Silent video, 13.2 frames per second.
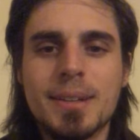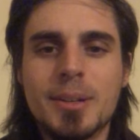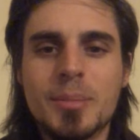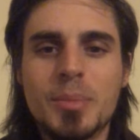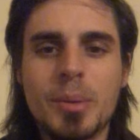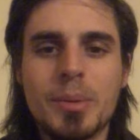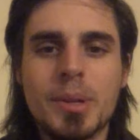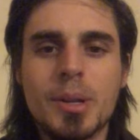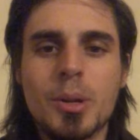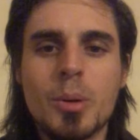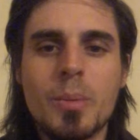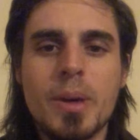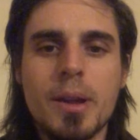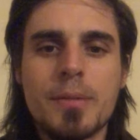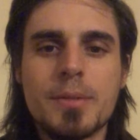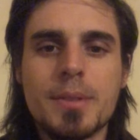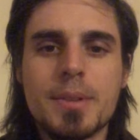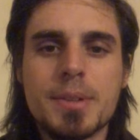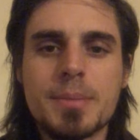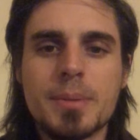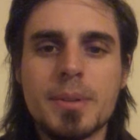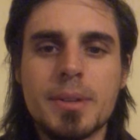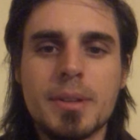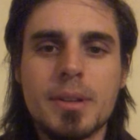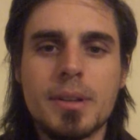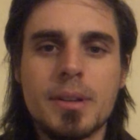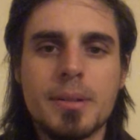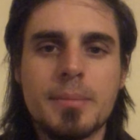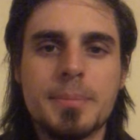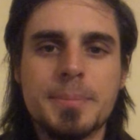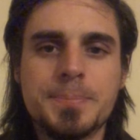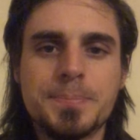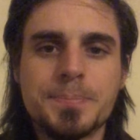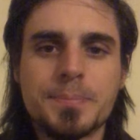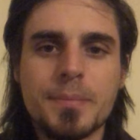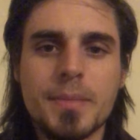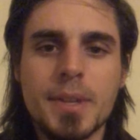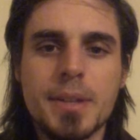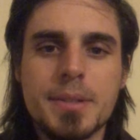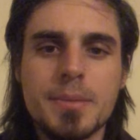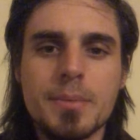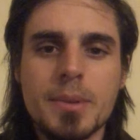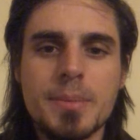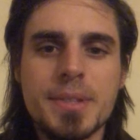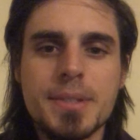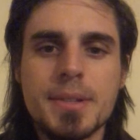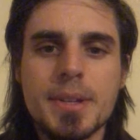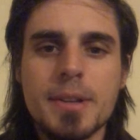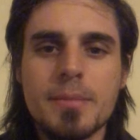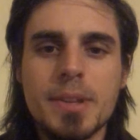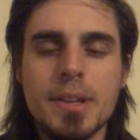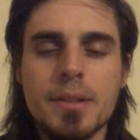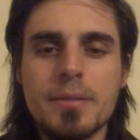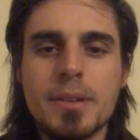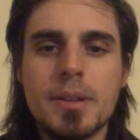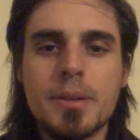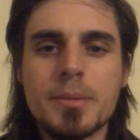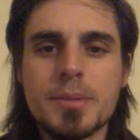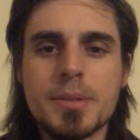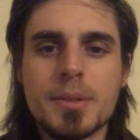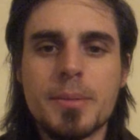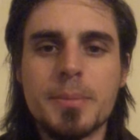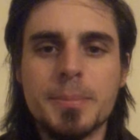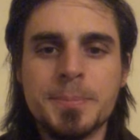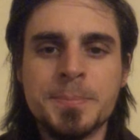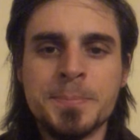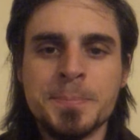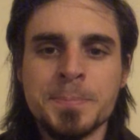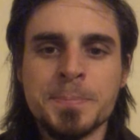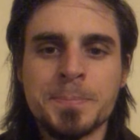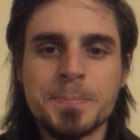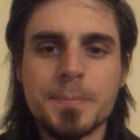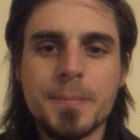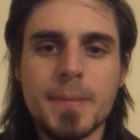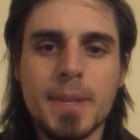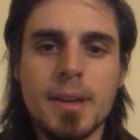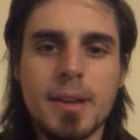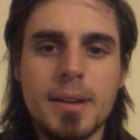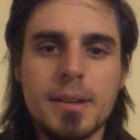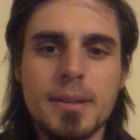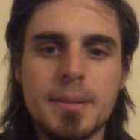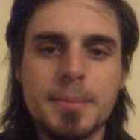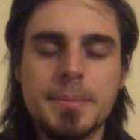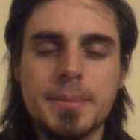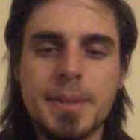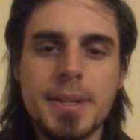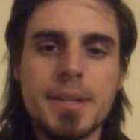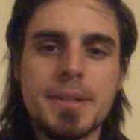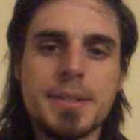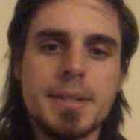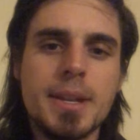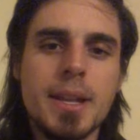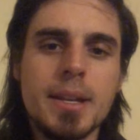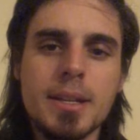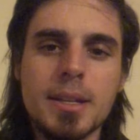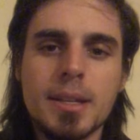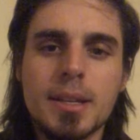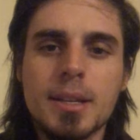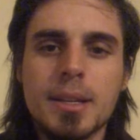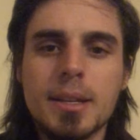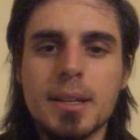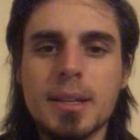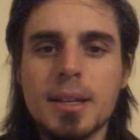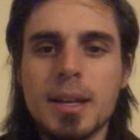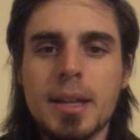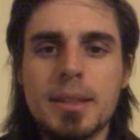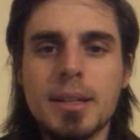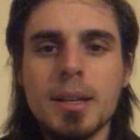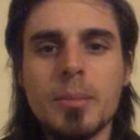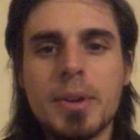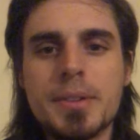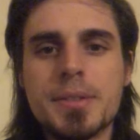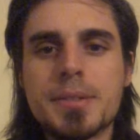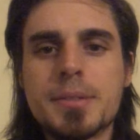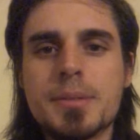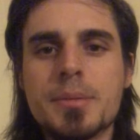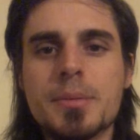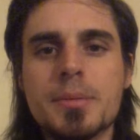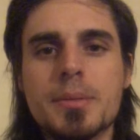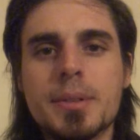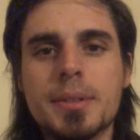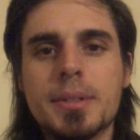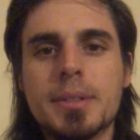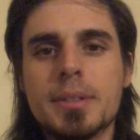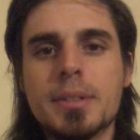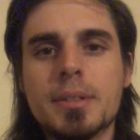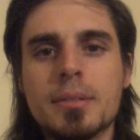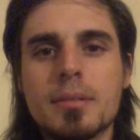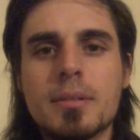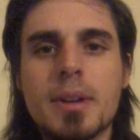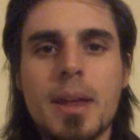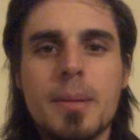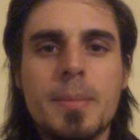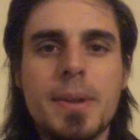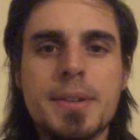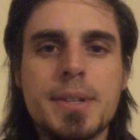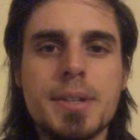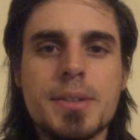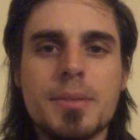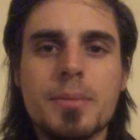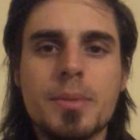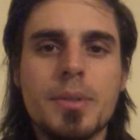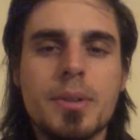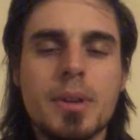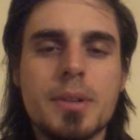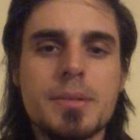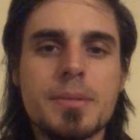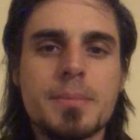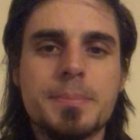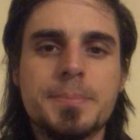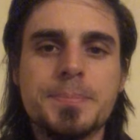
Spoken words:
I'm probably going to go to bed after this, but I didn't want to miss a day of making a video, so... and today, I think I might just do a little guided meditation with you guys.